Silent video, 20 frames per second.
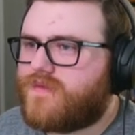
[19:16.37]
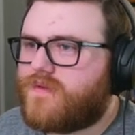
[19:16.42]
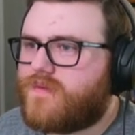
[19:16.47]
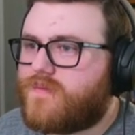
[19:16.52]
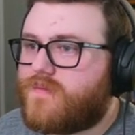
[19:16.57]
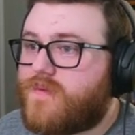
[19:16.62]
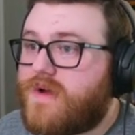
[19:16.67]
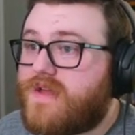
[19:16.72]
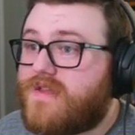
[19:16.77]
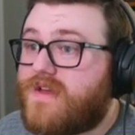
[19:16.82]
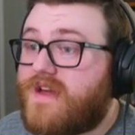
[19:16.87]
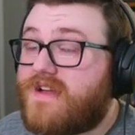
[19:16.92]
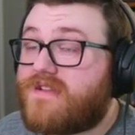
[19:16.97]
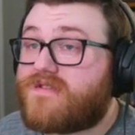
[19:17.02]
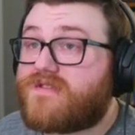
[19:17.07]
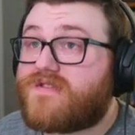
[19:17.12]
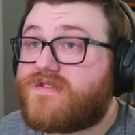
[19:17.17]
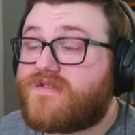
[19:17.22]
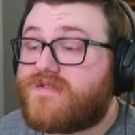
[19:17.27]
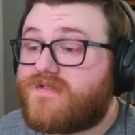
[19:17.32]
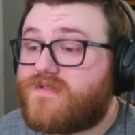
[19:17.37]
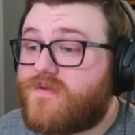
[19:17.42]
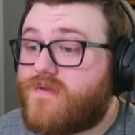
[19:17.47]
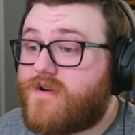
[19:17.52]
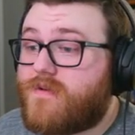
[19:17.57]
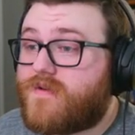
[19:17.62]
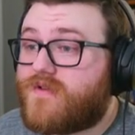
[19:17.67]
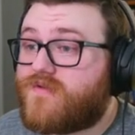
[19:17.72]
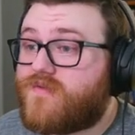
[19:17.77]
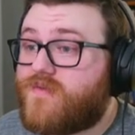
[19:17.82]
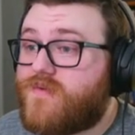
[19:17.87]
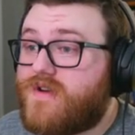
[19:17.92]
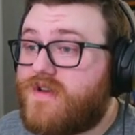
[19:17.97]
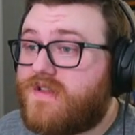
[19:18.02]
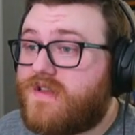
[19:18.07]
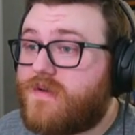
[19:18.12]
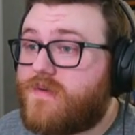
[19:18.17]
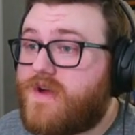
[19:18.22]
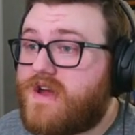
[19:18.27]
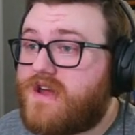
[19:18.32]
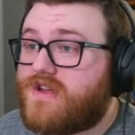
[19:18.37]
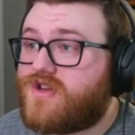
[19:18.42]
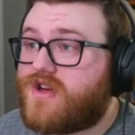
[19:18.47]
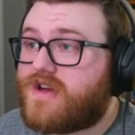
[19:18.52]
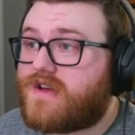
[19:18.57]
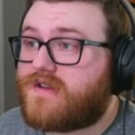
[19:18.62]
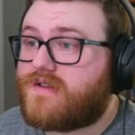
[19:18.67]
Well, that storm is really raging.